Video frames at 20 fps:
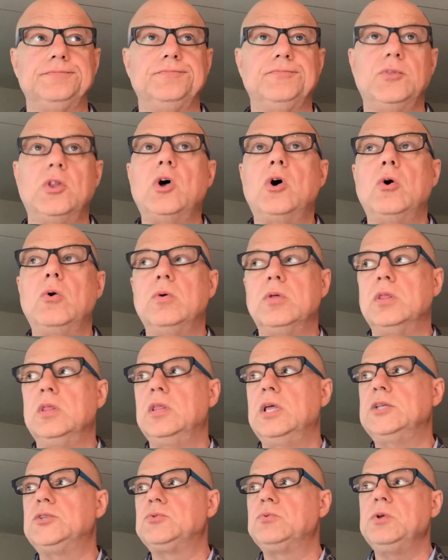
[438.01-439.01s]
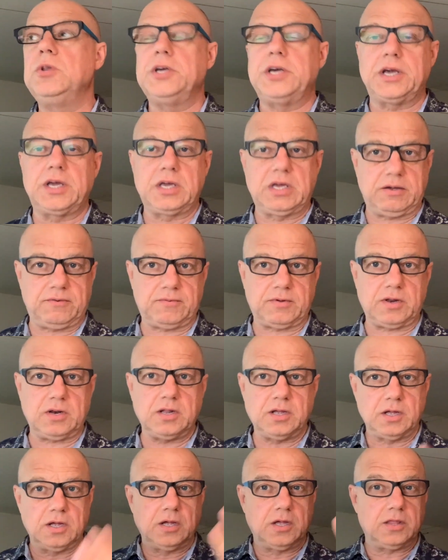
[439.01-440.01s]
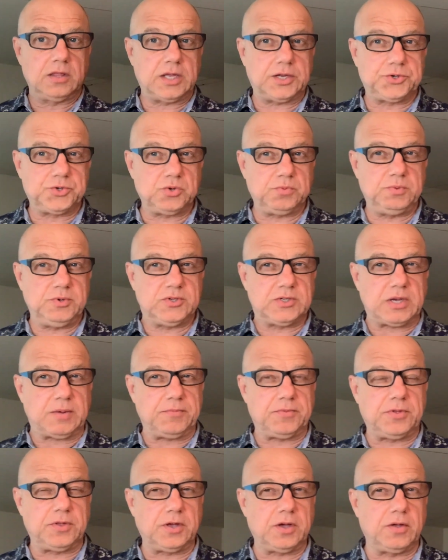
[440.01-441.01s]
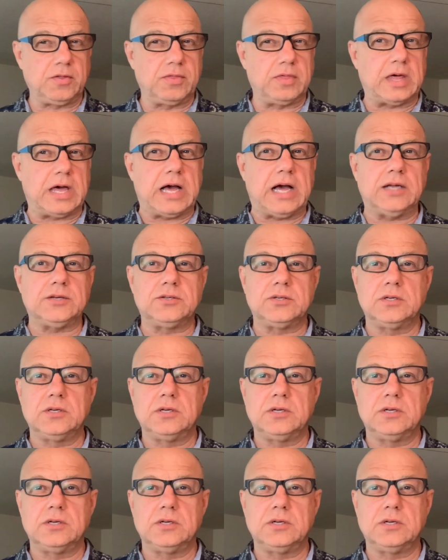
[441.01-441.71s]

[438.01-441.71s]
No, that's really a given. That should be something that